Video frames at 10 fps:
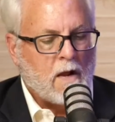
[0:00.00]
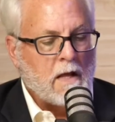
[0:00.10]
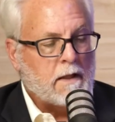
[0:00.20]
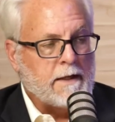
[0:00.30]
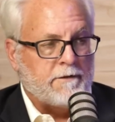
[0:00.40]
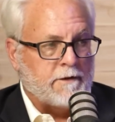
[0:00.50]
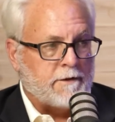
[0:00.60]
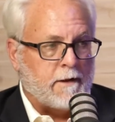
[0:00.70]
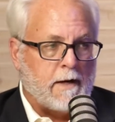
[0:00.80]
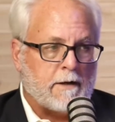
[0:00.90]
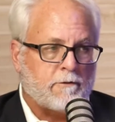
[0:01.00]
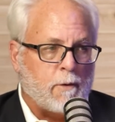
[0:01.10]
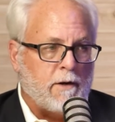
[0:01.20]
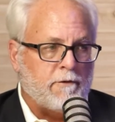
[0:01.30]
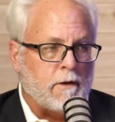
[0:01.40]
Leads into the next
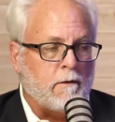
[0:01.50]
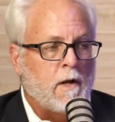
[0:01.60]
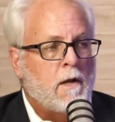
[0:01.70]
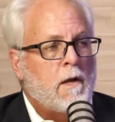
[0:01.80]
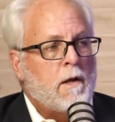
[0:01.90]
question. Mm-hmm.